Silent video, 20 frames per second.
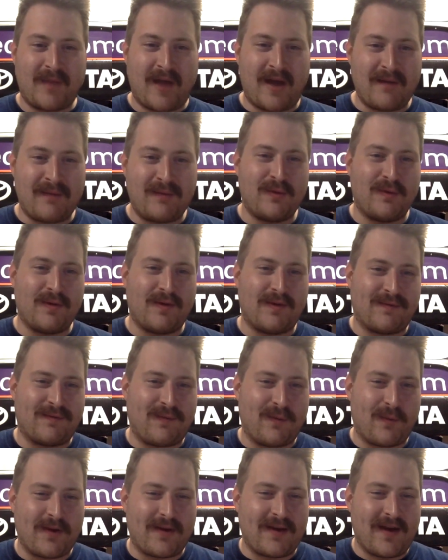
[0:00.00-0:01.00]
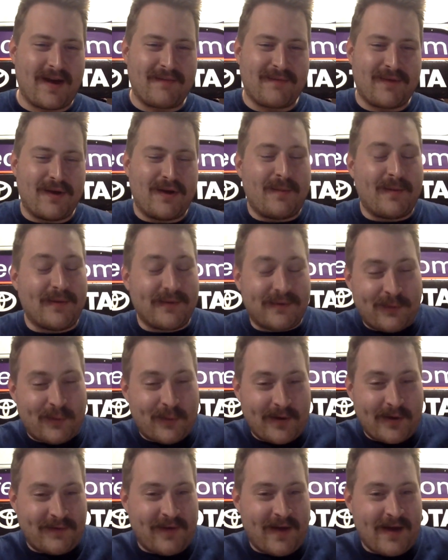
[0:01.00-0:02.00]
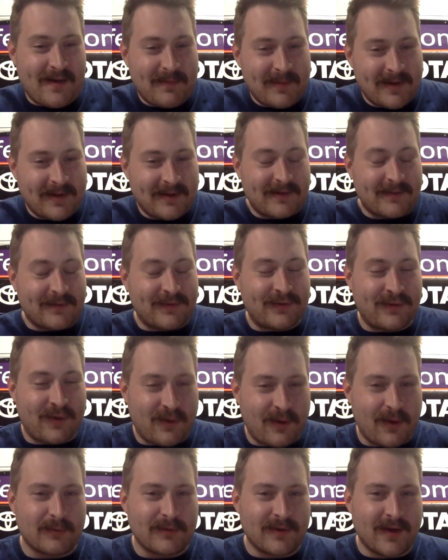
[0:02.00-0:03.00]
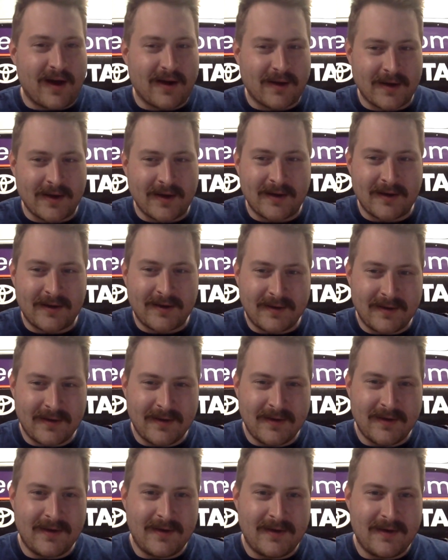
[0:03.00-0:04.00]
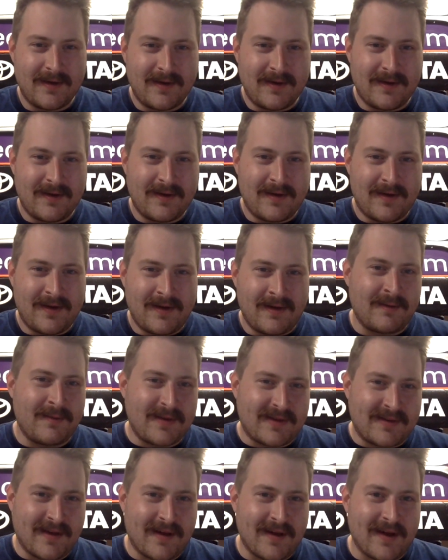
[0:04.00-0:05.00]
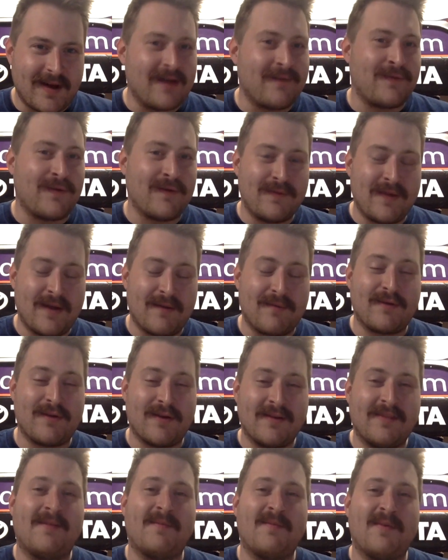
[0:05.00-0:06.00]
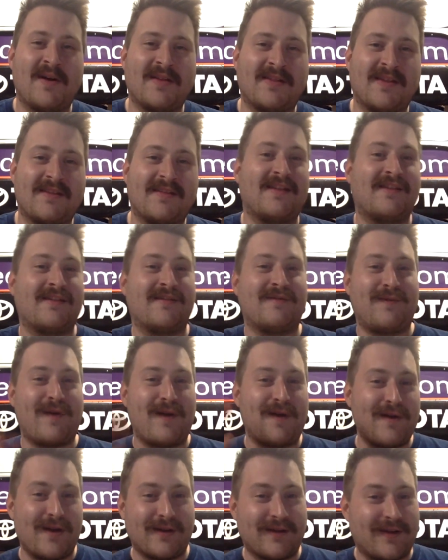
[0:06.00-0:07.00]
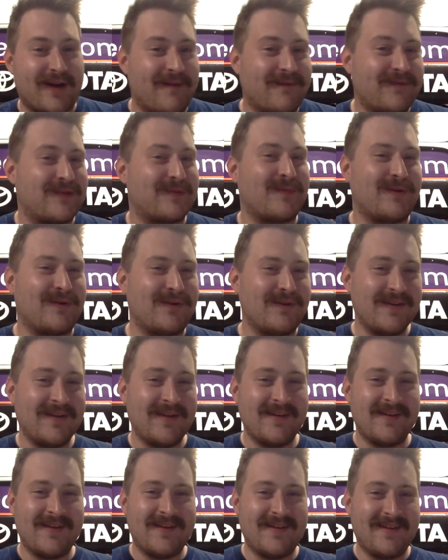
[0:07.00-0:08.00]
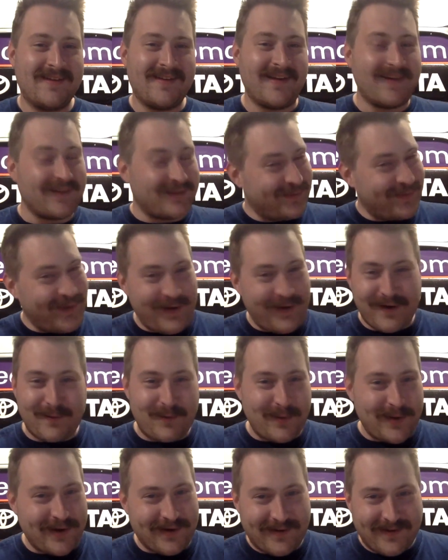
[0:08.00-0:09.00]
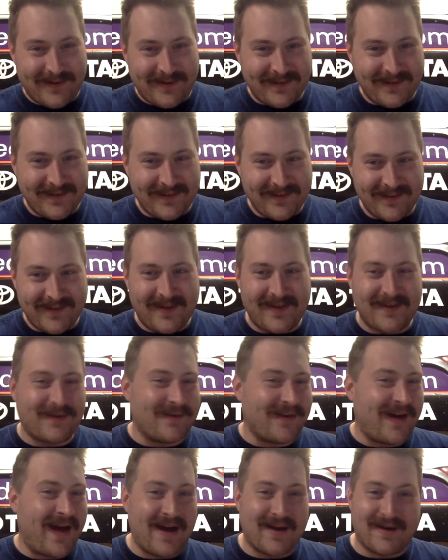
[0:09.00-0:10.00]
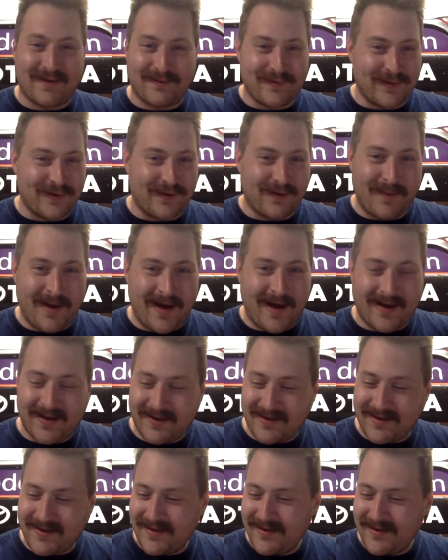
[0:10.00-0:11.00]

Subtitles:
I've done almost 45 minutes of solo talking. Let me tell you, if you've never done something like this, it's very uncomfortable. It's very weird. I don't know how to feel about it.